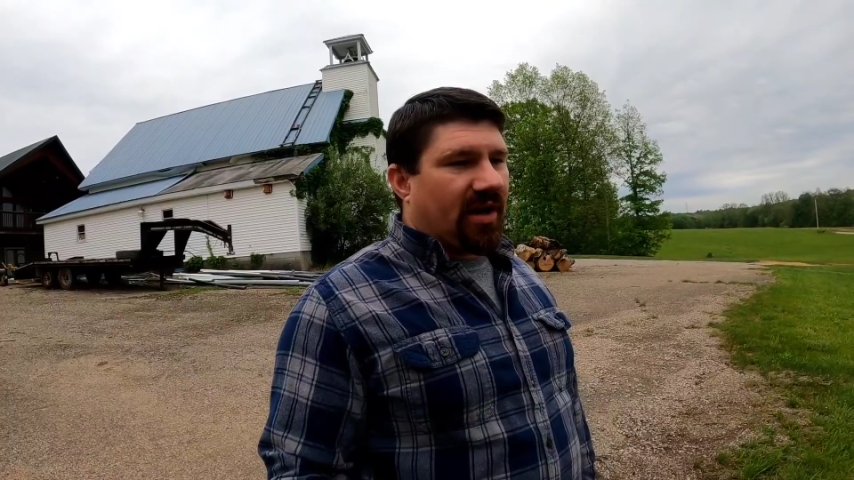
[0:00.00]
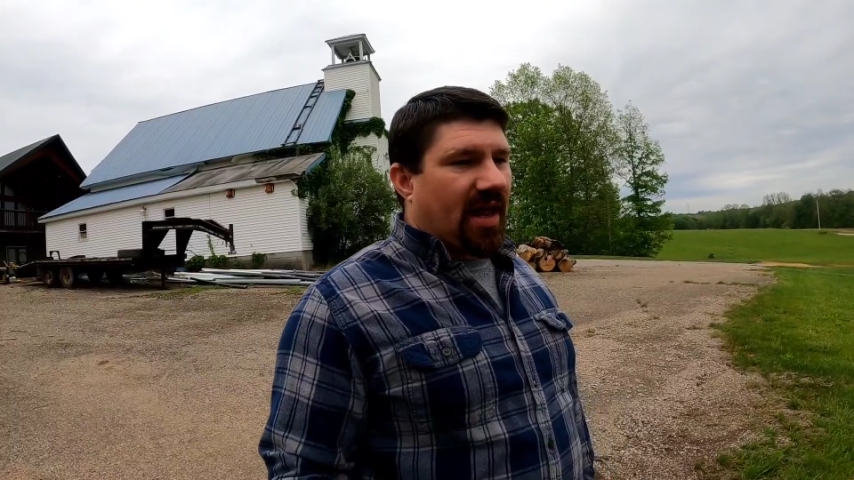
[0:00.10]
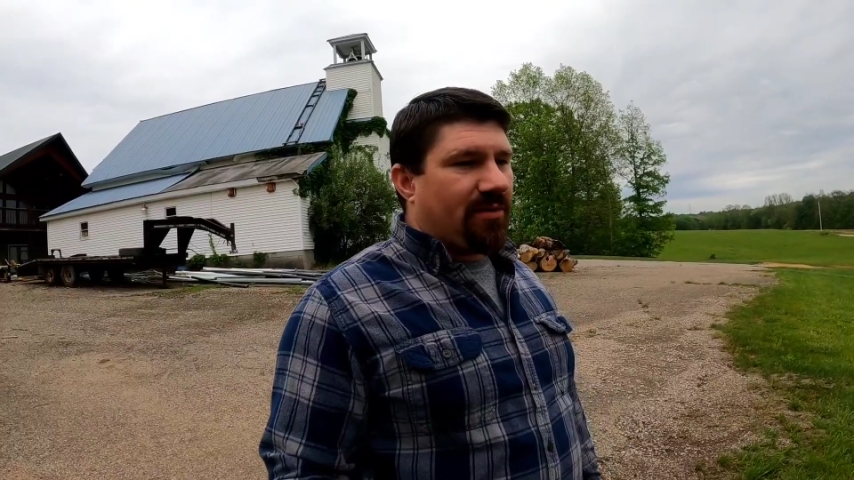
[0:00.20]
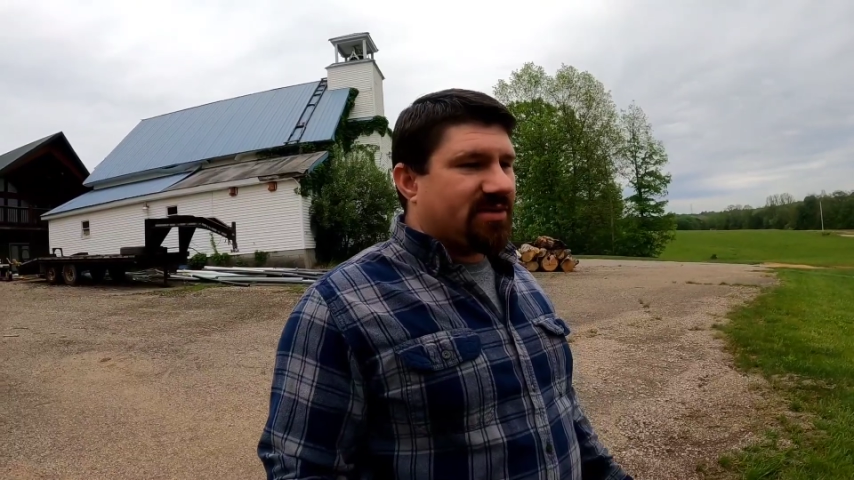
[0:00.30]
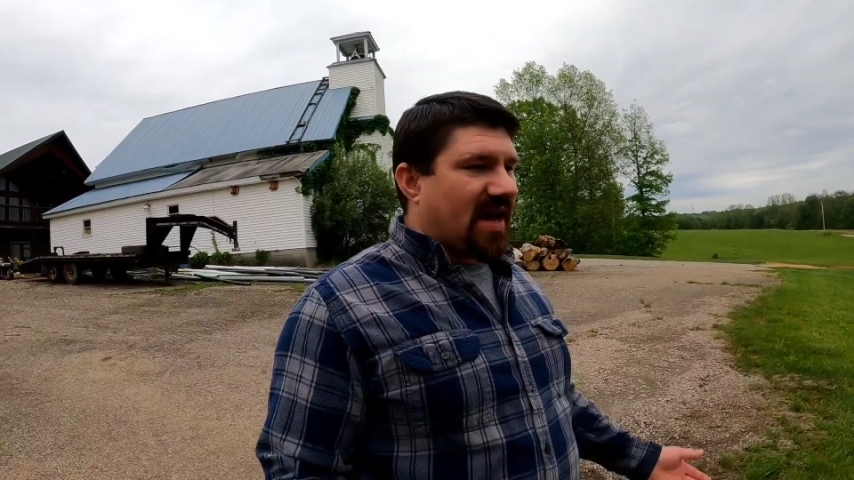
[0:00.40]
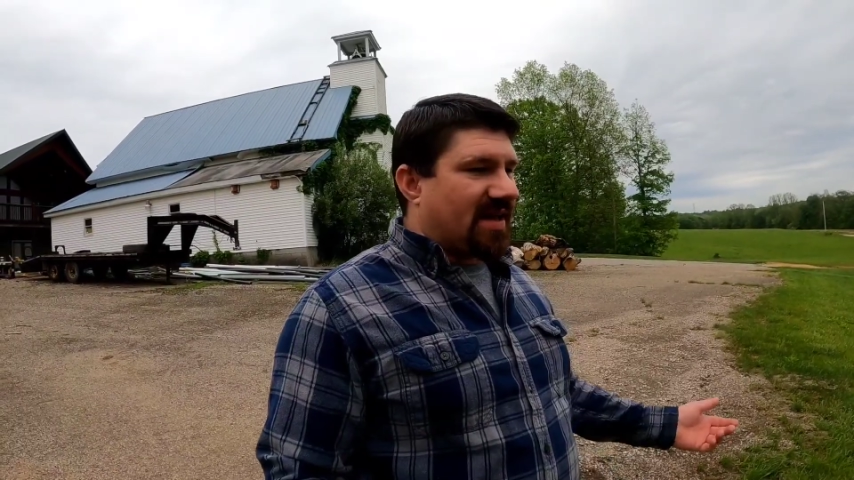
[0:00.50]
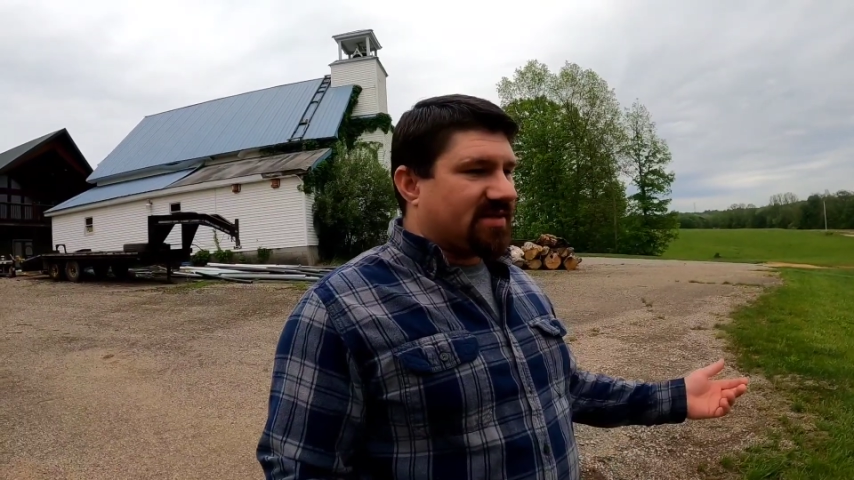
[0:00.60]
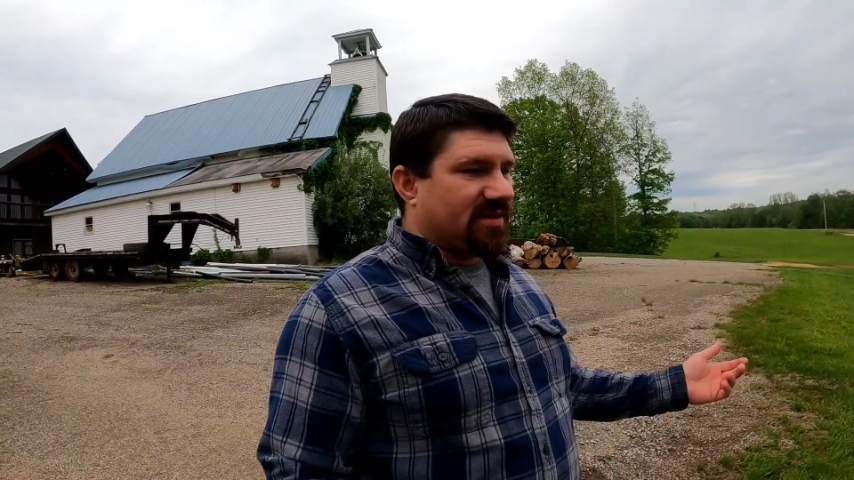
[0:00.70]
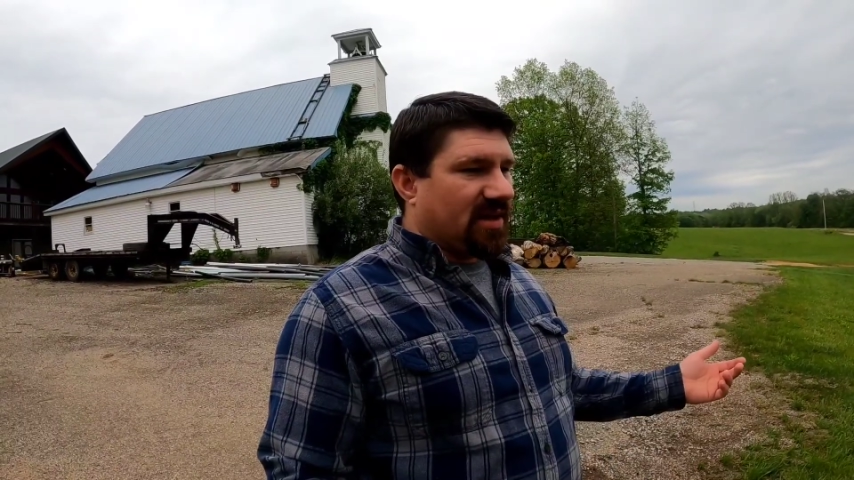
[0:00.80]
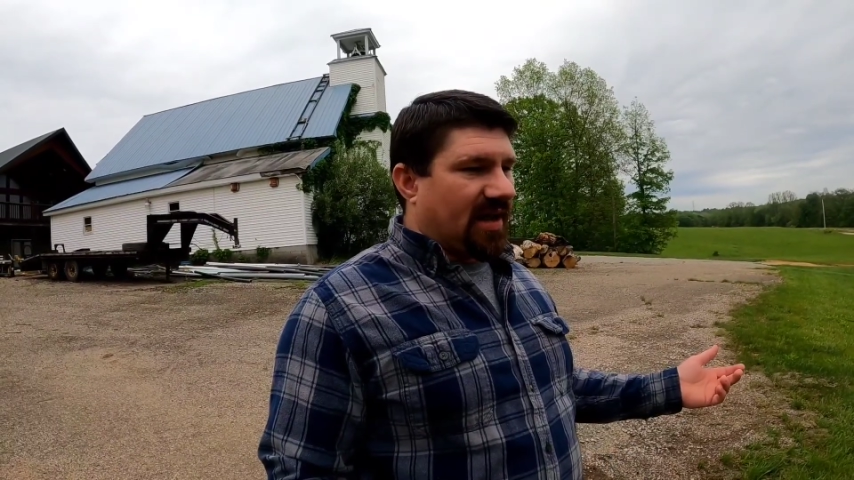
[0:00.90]
and they was
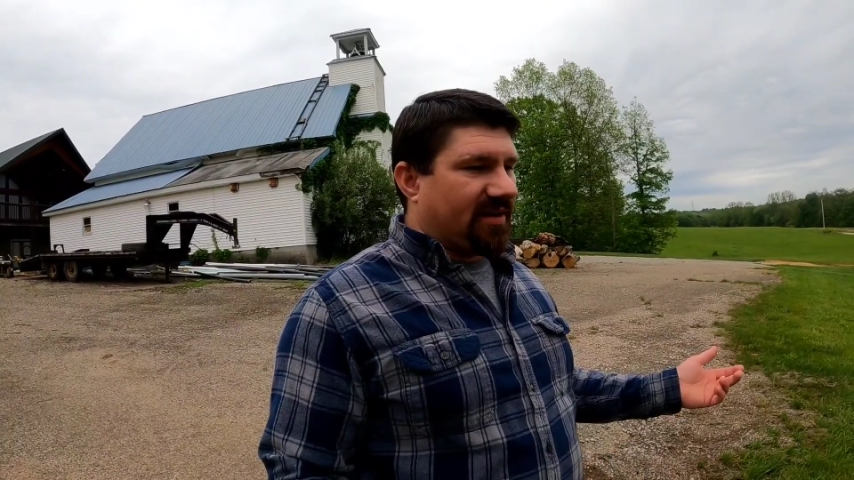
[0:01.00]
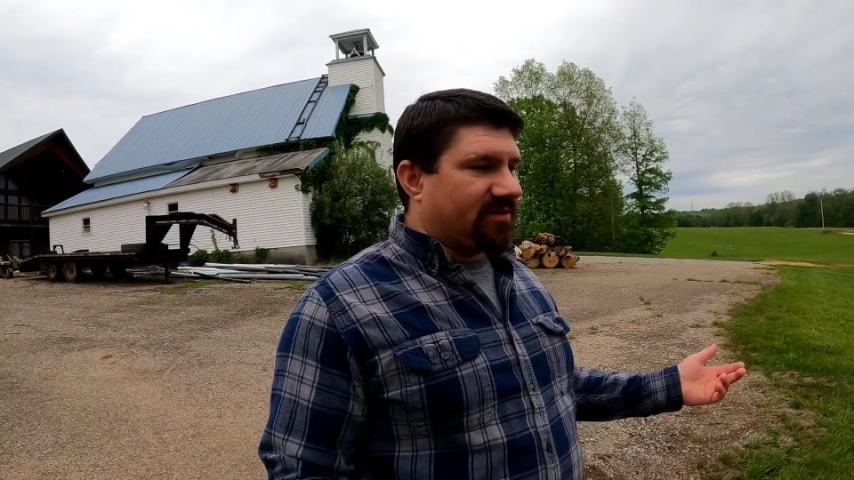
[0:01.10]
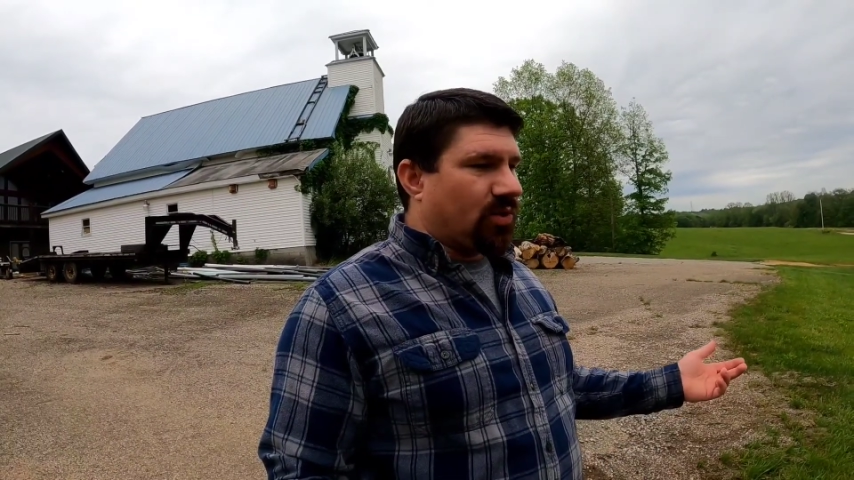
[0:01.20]
asking like